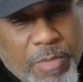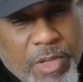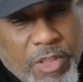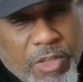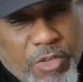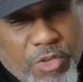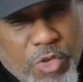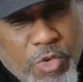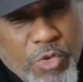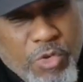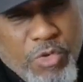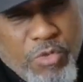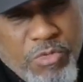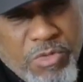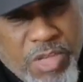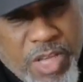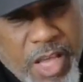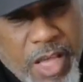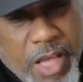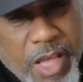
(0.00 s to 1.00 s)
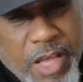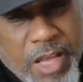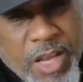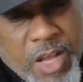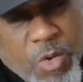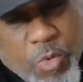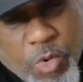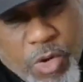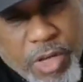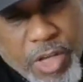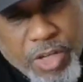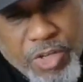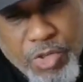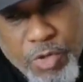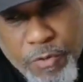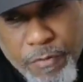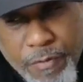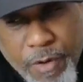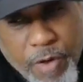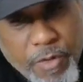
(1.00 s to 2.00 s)
but the two you did will get
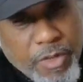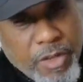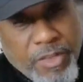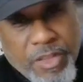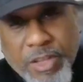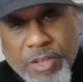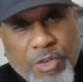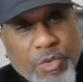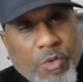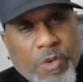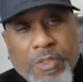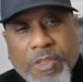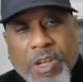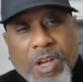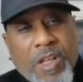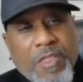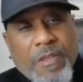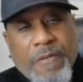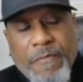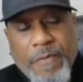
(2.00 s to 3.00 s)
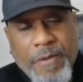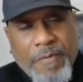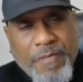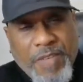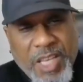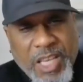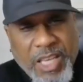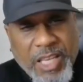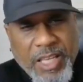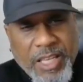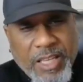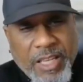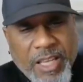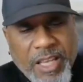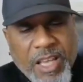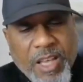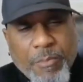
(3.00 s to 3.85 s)
you further than doing the other 15.